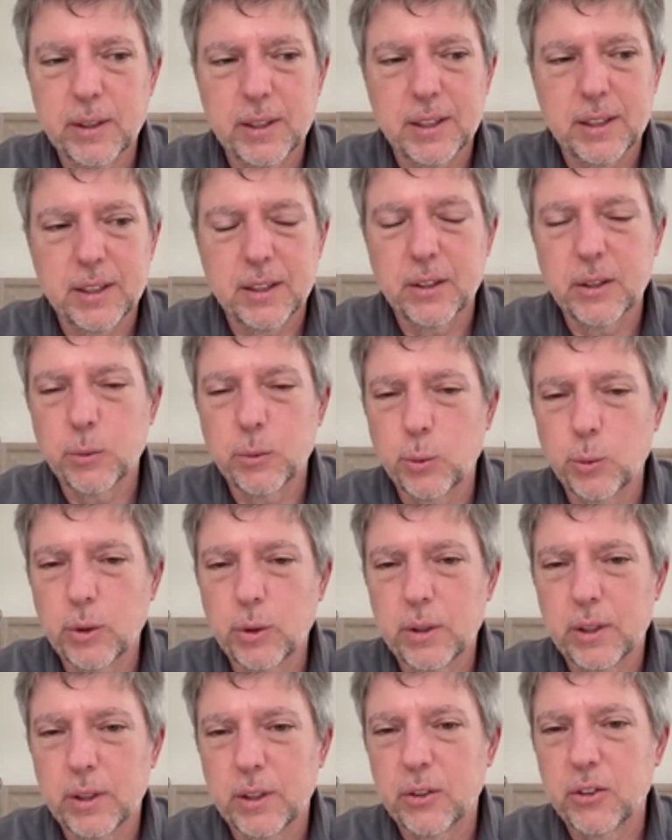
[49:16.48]

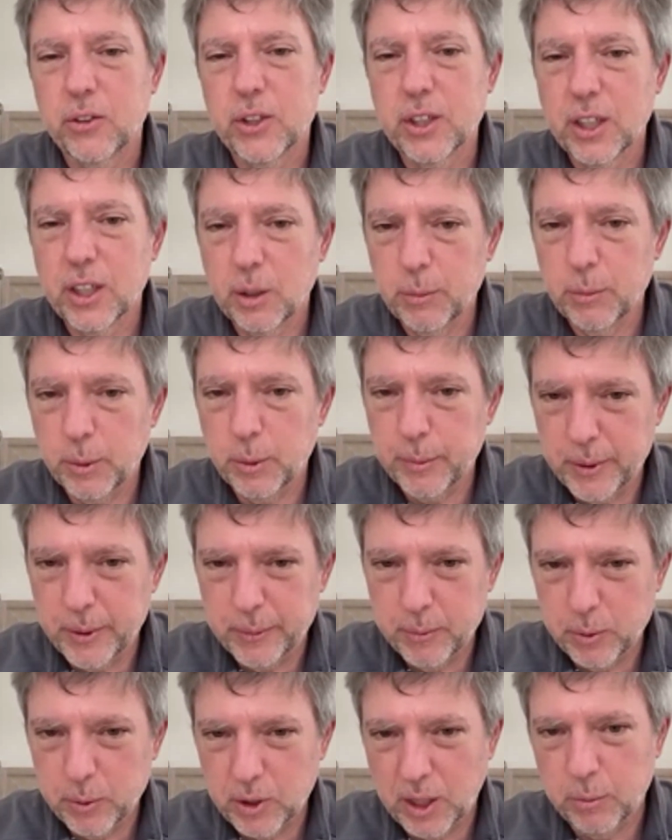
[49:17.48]
a decision
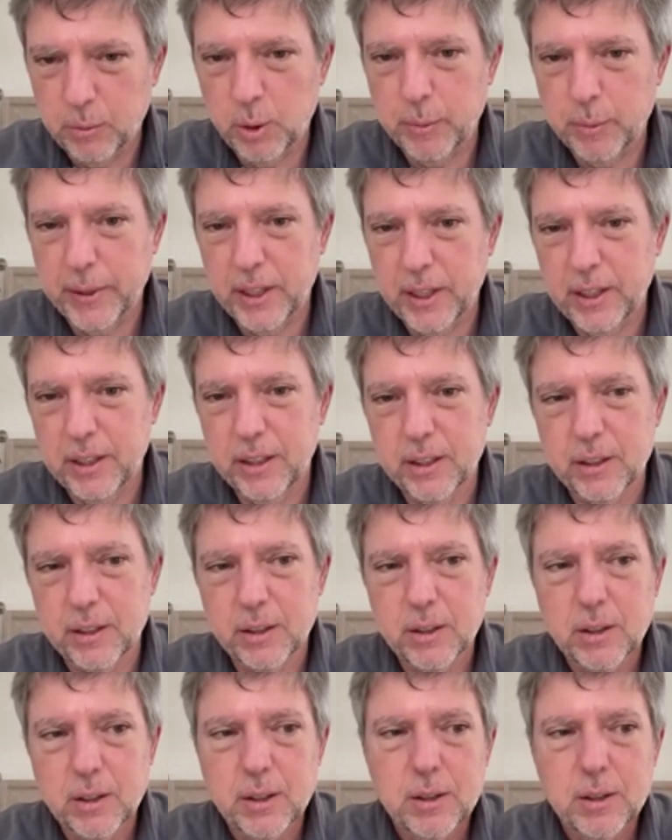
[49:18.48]
can be made